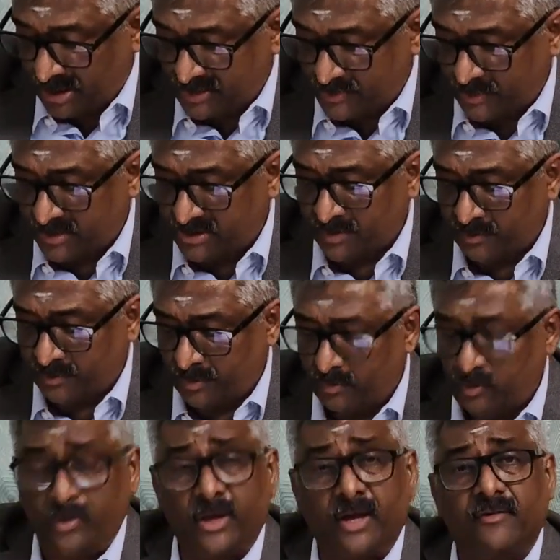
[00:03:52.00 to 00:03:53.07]
simple
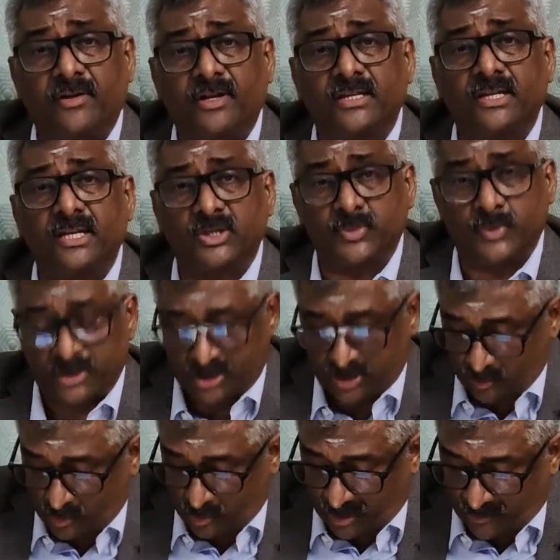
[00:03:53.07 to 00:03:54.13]
moving average and
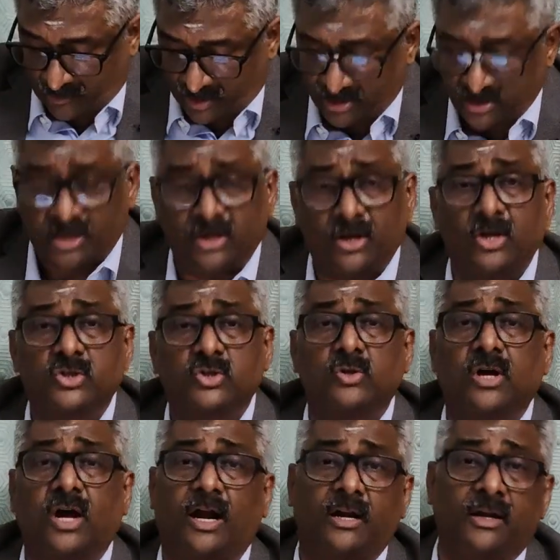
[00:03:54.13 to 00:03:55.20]
exponential moving average, and also
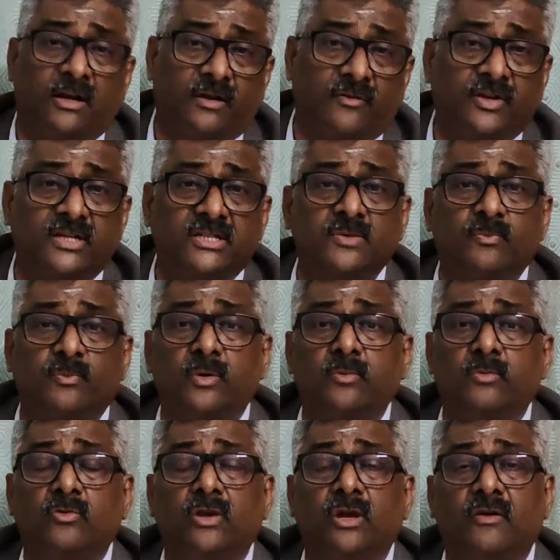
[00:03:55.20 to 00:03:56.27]
the 100-week simple
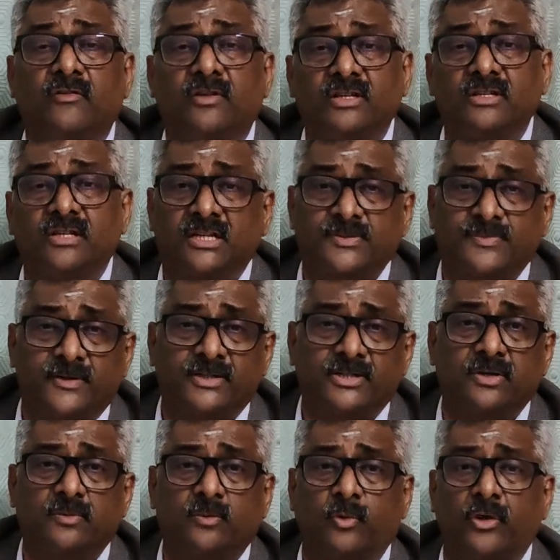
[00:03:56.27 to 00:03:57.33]
moving average and
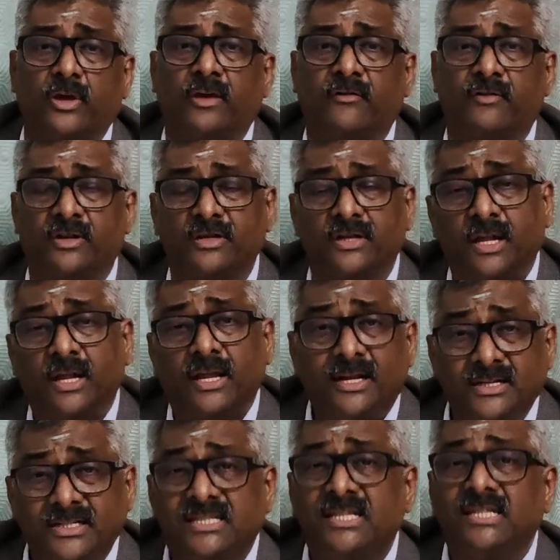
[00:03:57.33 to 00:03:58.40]
exponential moving average.
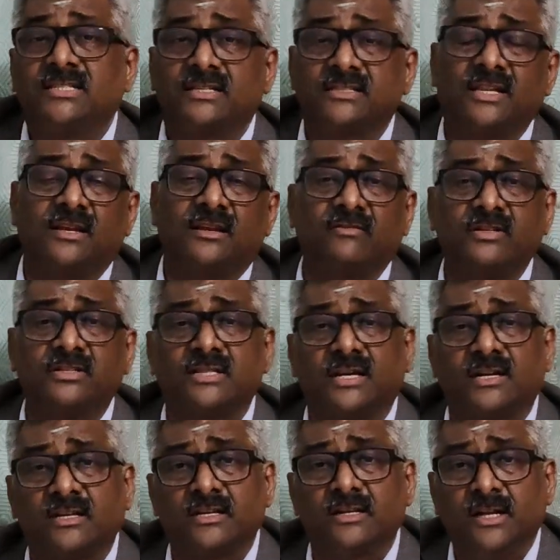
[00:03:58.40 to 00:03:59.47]
Hence, these are the levels
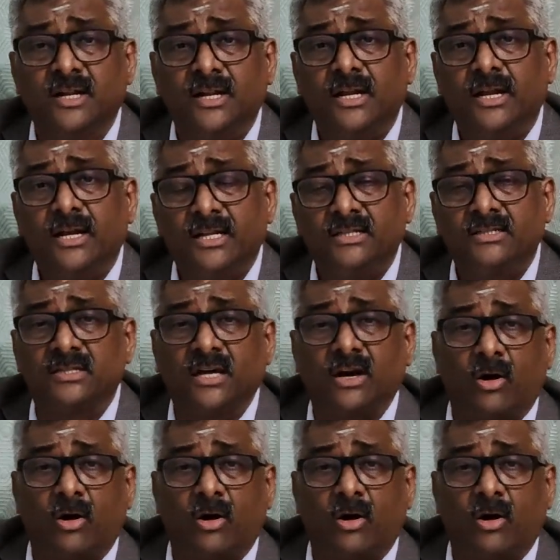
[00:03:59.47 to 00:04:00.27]
that it is